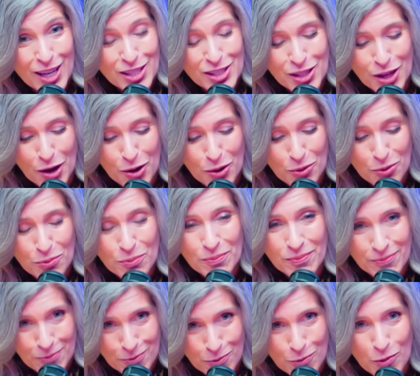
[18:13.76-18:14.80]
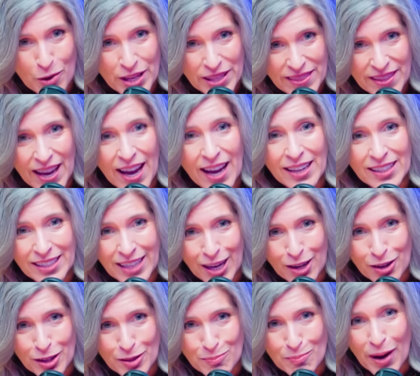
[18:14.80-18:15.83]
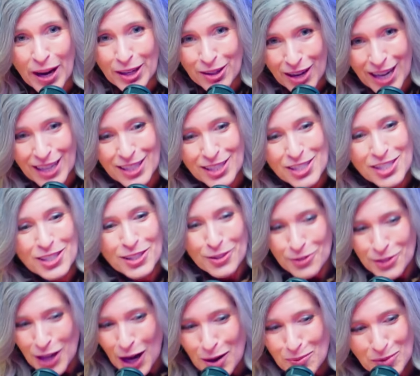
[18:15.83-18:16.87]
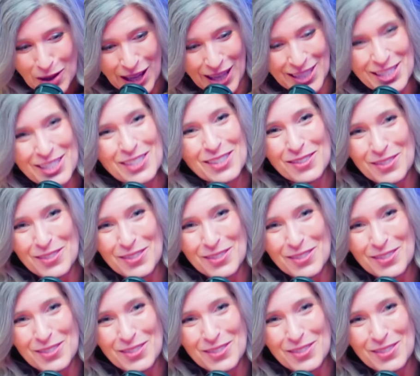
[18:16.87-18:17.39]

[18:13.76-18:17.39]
So with that, Garrett, my gratitude. God bless you.